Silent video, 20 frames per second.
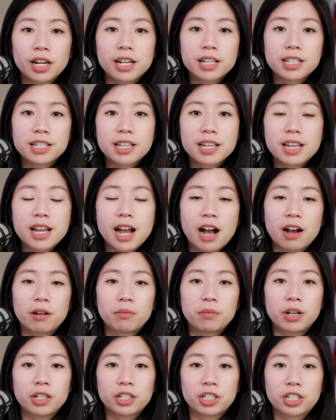crazy how
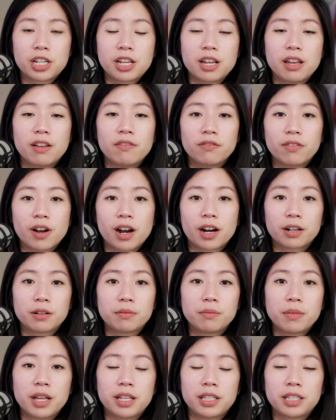much the
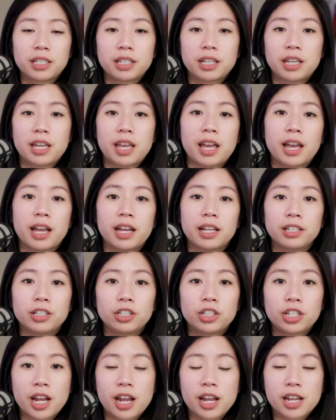environment can
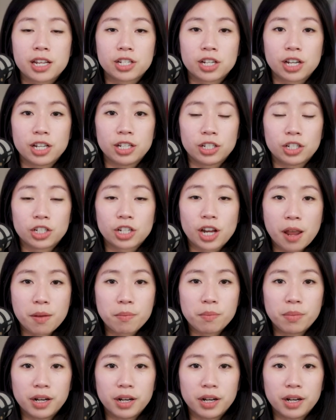change and shape